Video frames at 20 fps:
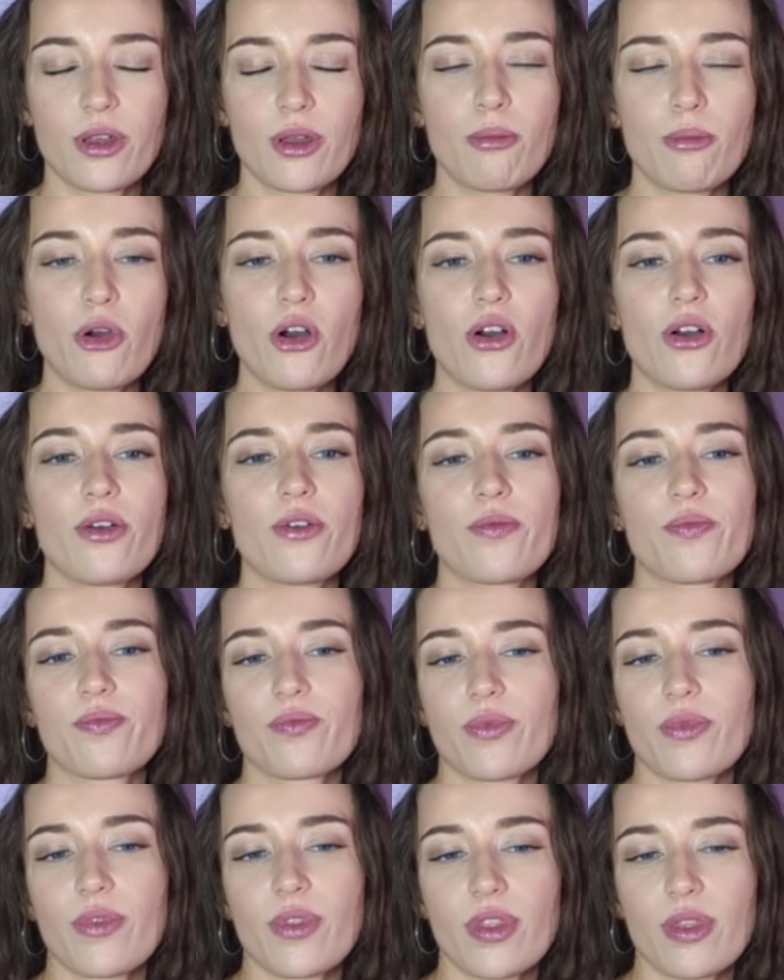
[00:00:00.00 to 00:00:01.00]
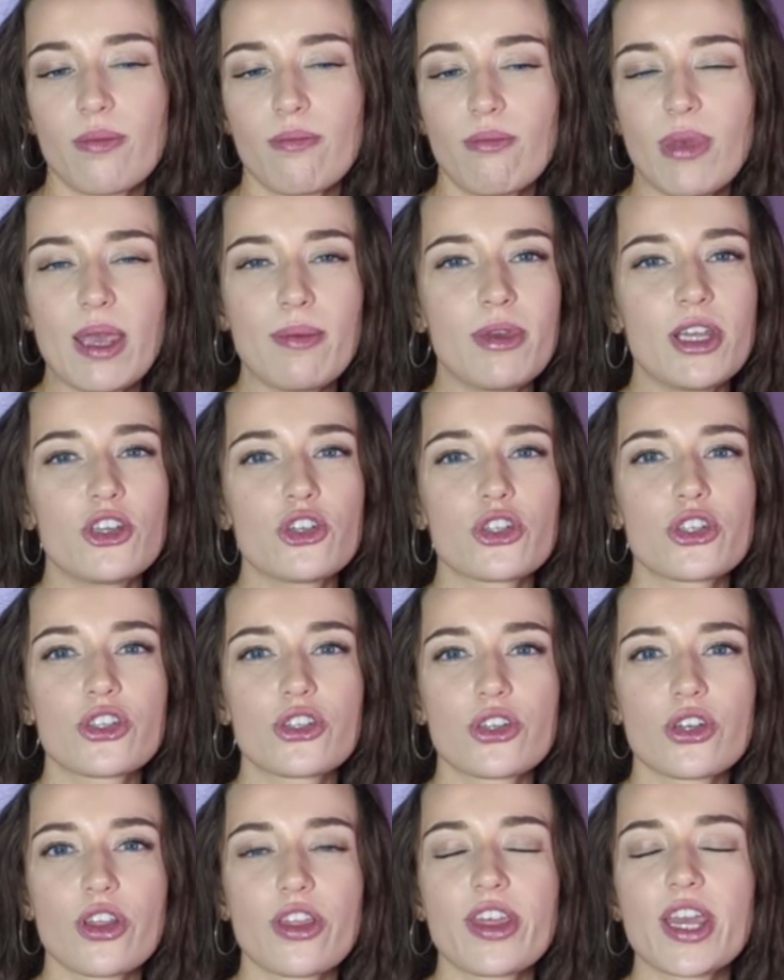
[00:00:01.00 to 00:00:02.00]
but maybe just
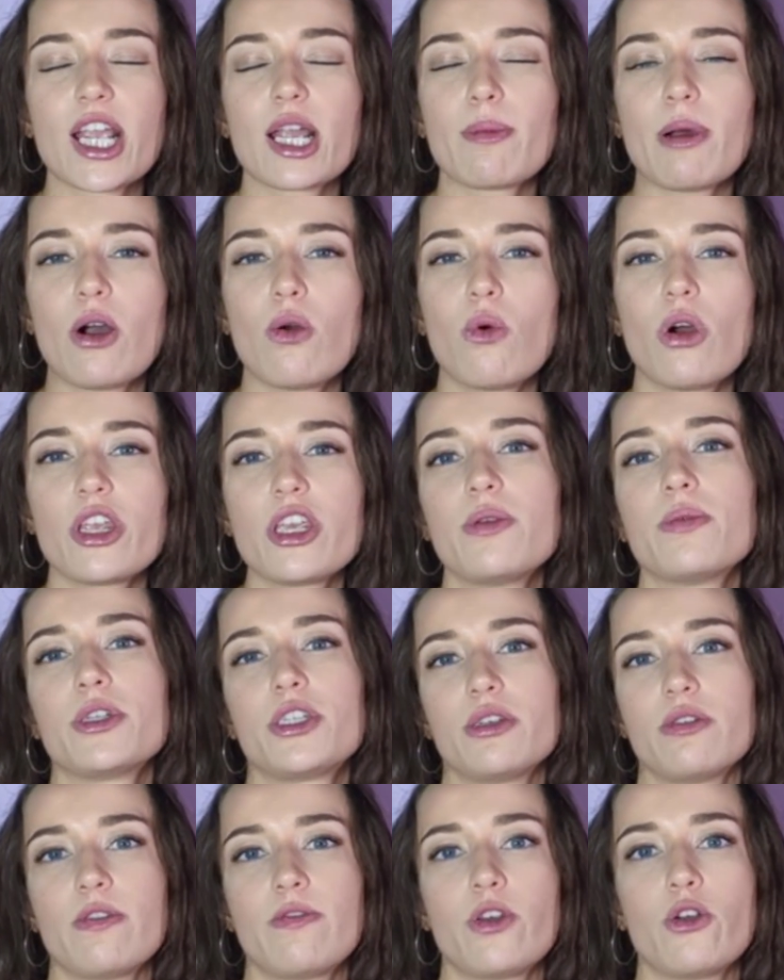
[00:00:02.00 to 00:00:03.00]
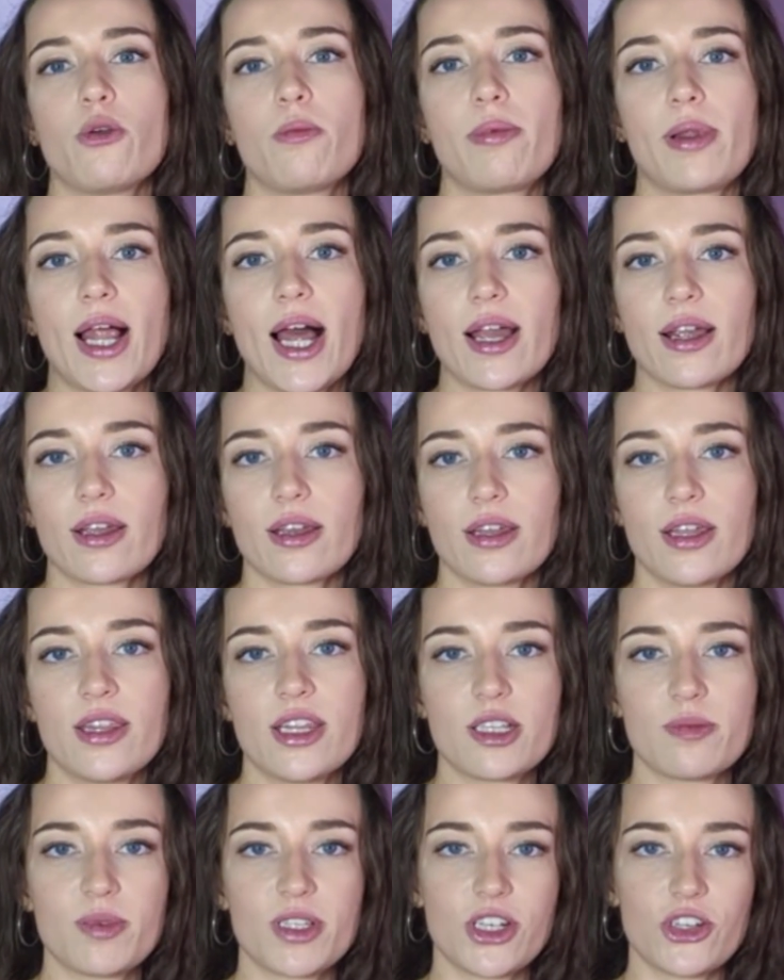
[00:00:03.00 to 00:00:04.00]
think about what you would do if you were black in
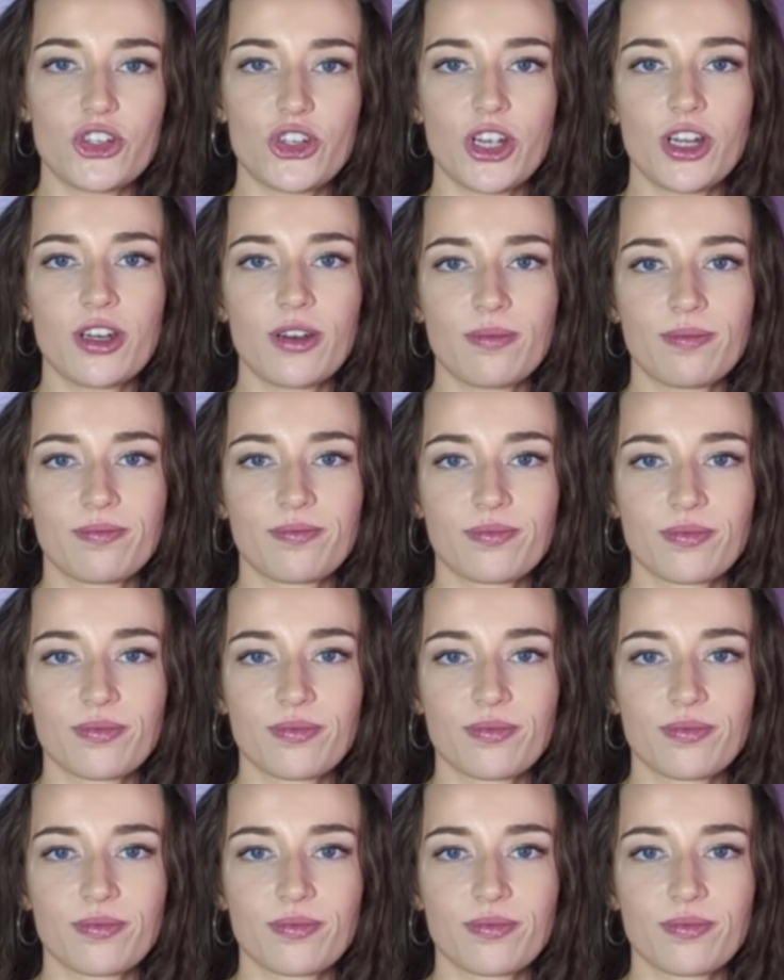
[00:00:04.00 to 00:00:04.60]
this position.